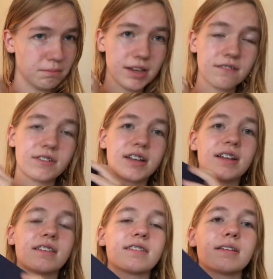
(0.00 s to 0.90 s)
me for
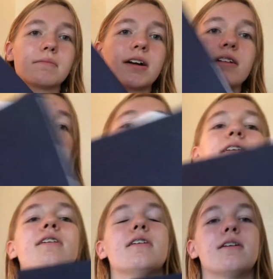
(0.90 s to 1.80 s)
getting the same color.
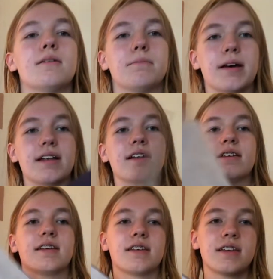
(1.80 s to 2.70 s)
But
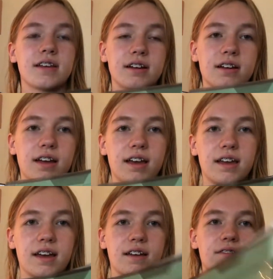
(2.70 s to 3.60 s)
in here I
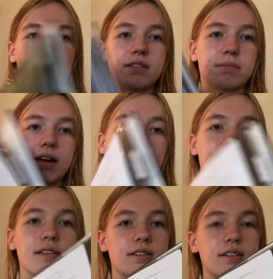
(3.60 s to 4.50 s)
have all of
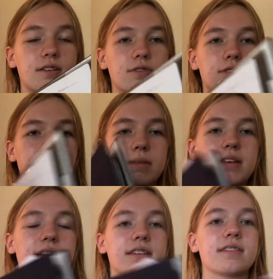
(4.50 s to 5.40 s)
my notes,
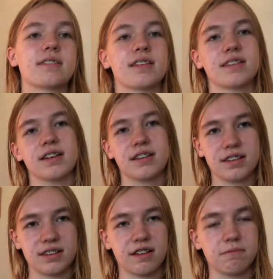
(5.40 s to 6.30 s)
because since it is
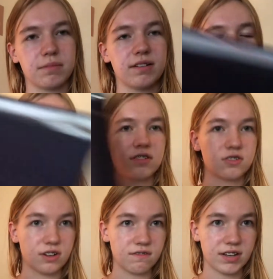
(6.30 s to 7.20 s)
a
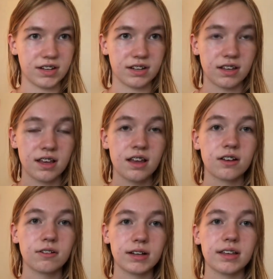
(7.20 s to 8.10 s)
self-driven
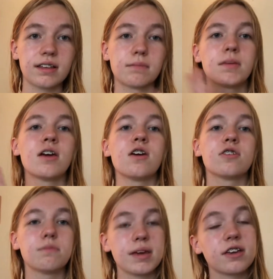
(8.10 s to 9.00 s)
curriculum,
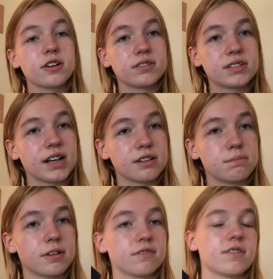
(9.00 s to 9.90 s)
you make your own
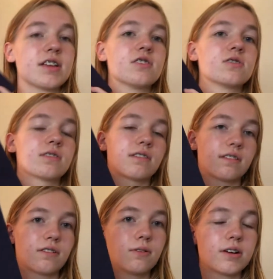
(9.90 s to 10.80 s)
textbook for each
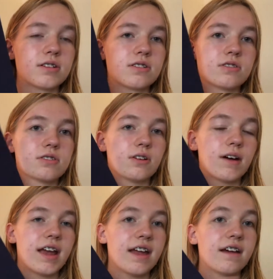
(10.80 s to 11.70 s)
course. So
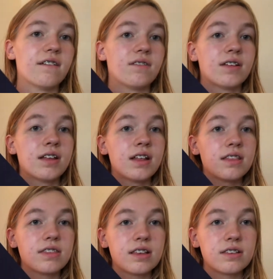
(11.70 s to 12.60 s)
I have
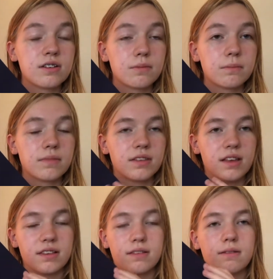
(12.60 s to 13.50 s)
this
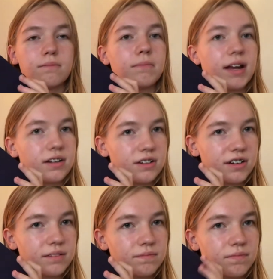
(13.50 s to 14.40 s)

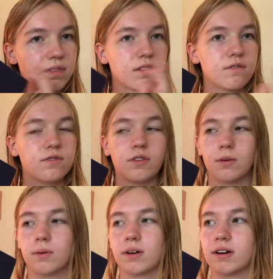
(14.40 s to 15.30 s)
binder
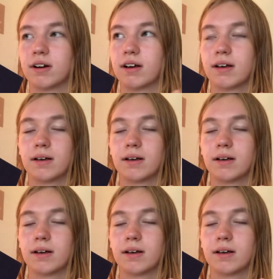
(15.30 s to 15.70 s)
for